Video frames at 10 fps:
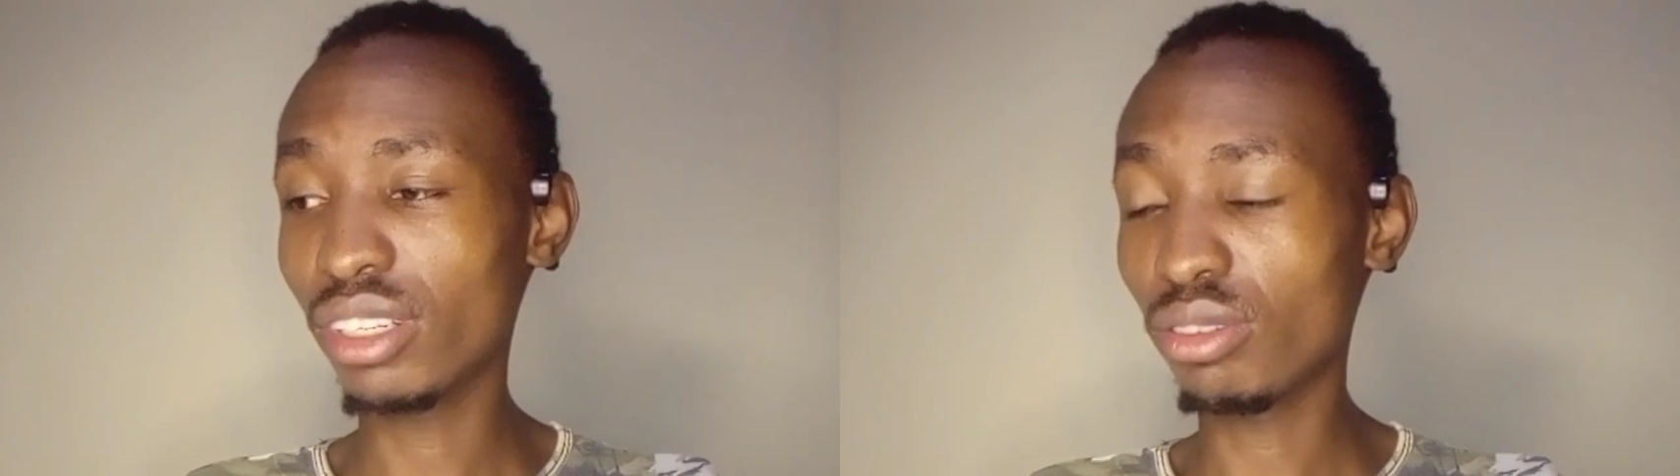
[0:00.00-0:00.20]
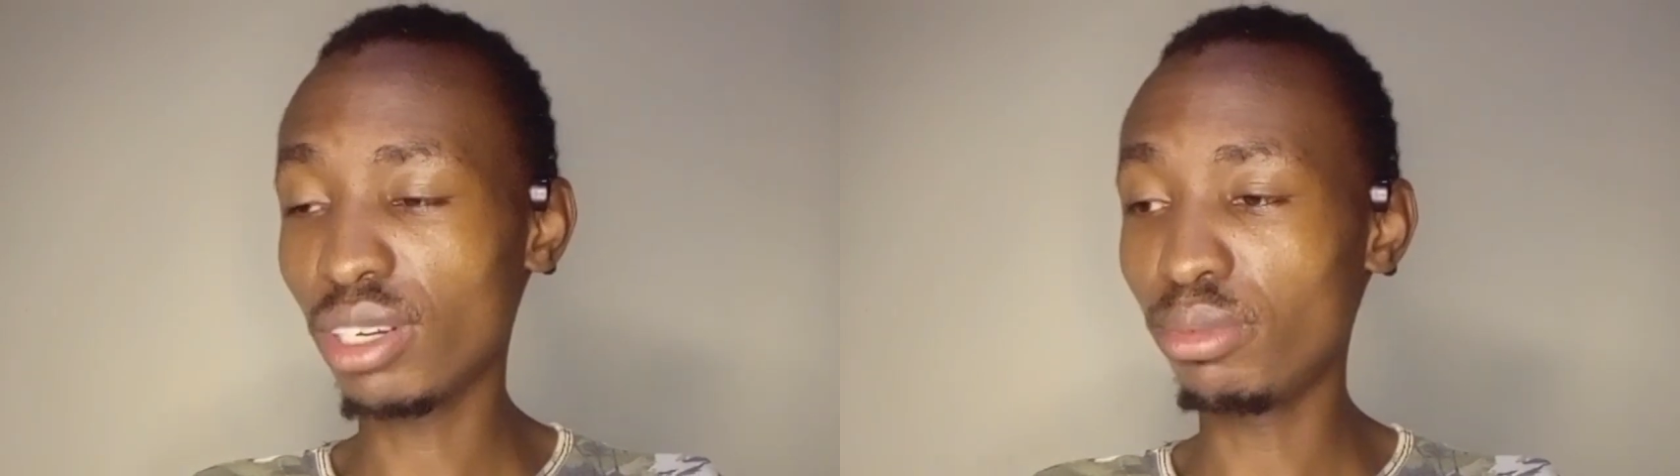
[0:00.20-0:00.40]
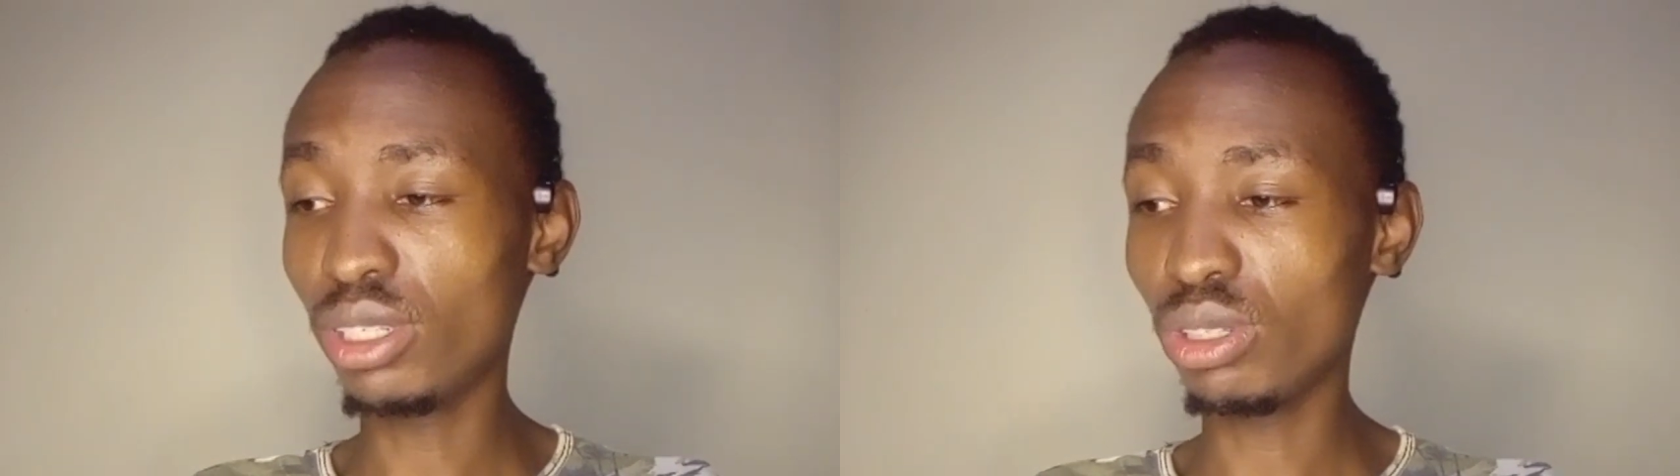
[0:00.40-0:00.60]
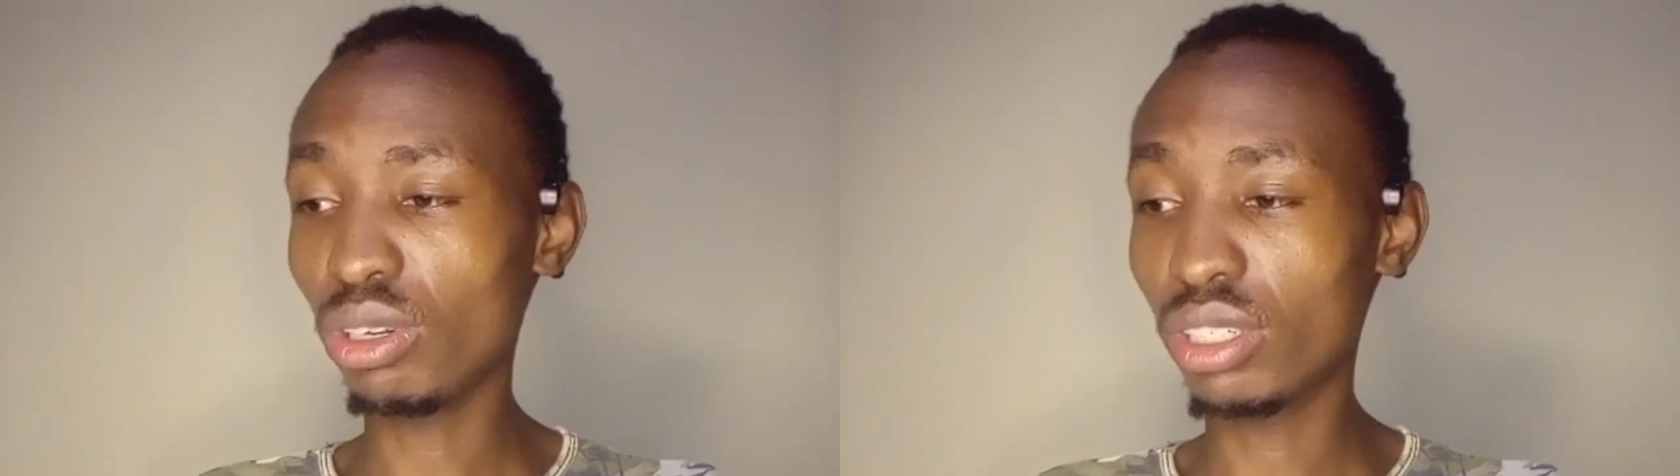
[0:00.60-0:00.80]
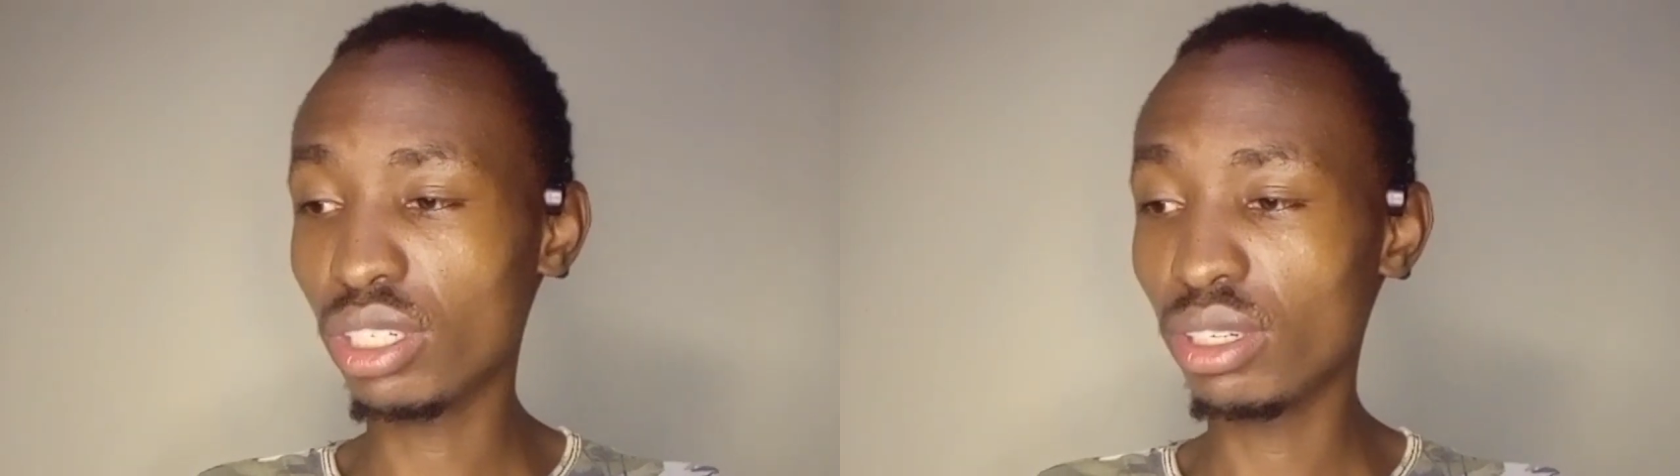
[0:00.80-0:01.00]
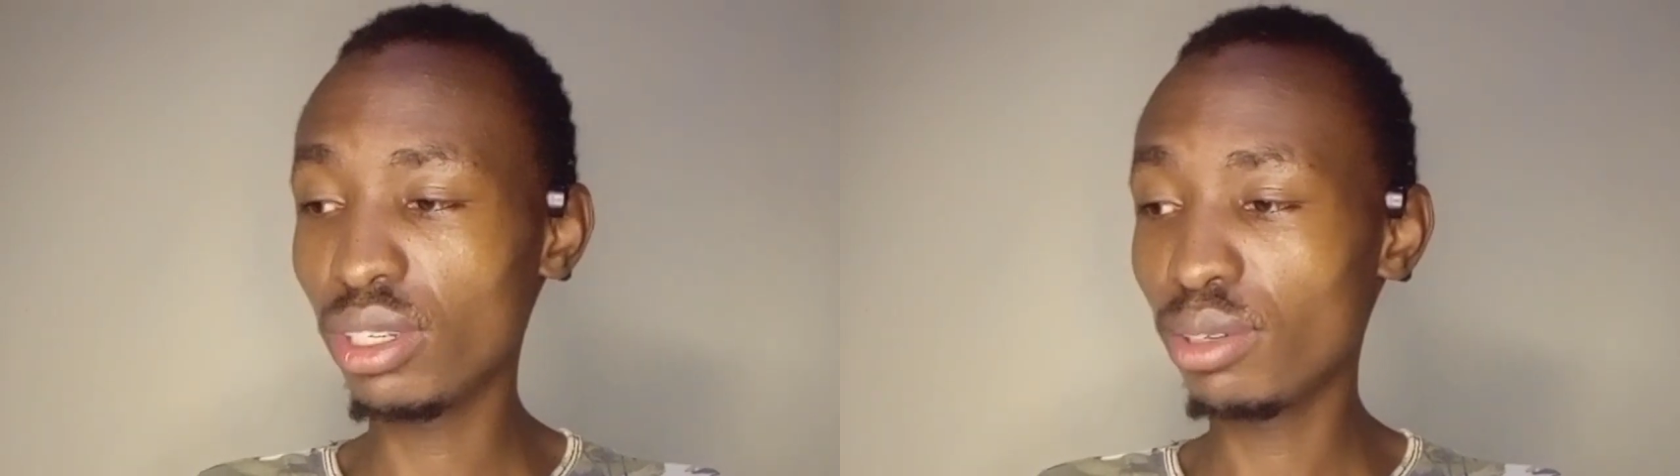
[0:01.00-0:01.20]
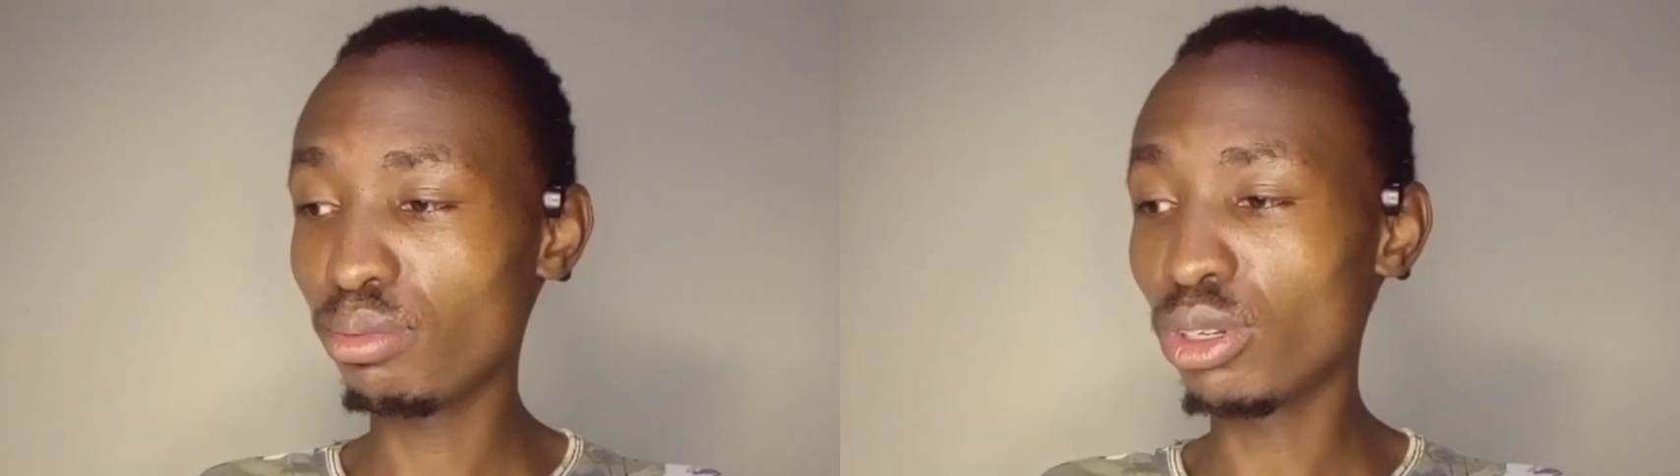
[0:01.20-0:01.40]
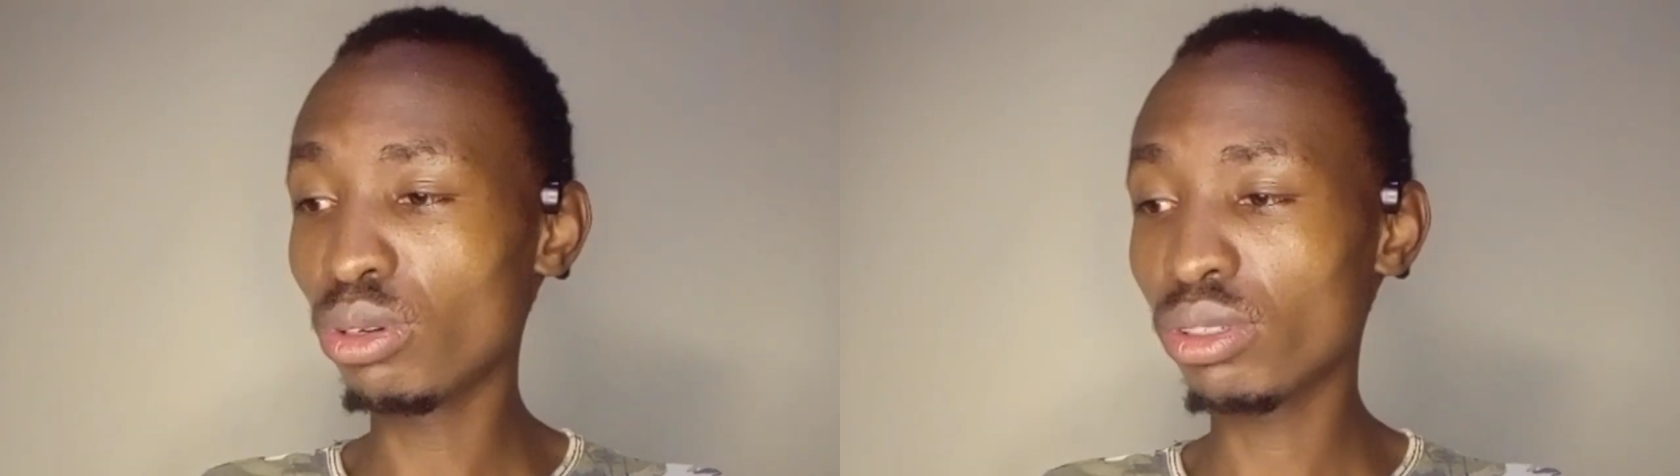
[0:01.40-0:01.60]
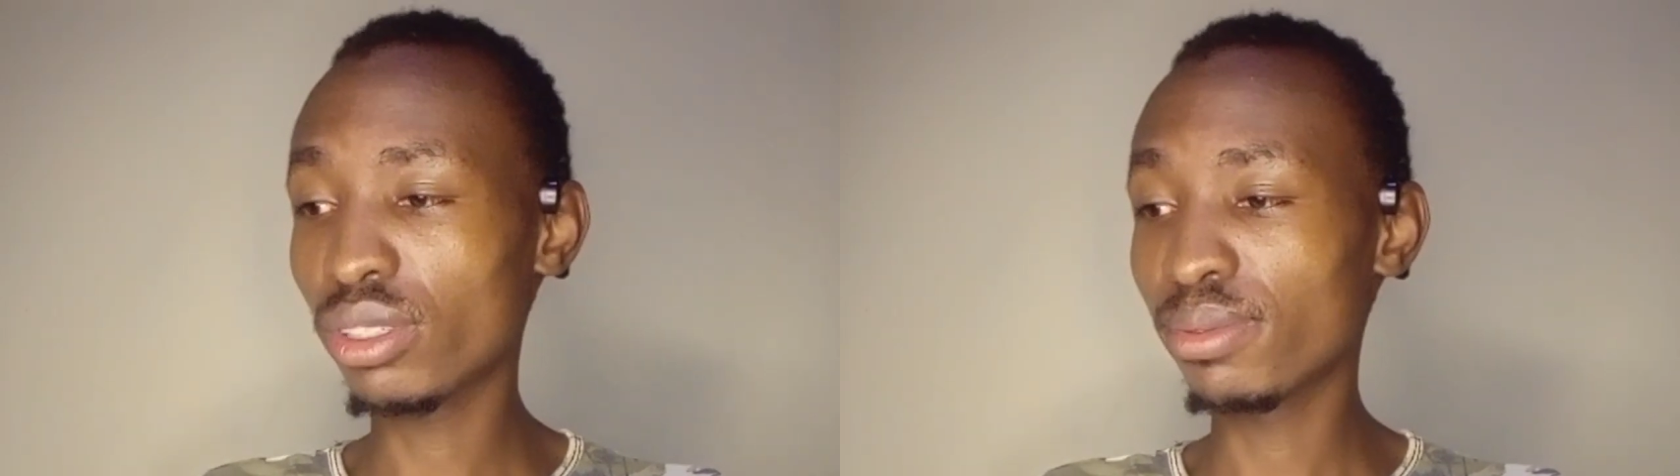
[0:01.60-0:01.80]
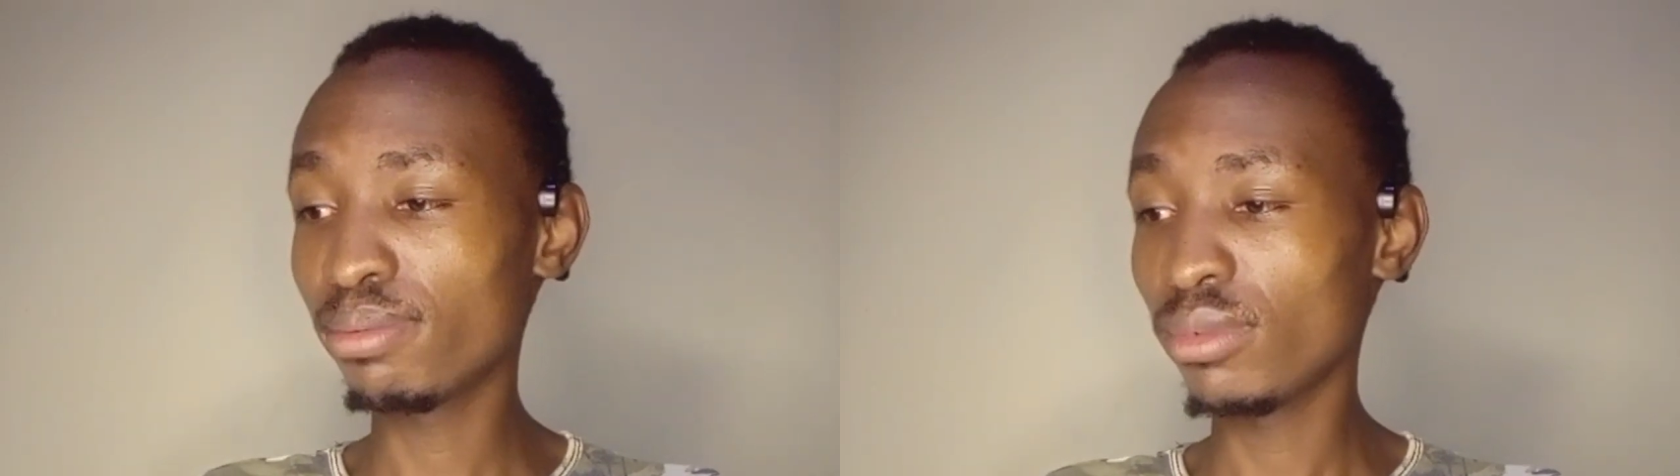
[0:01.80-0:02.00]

You can be shot, because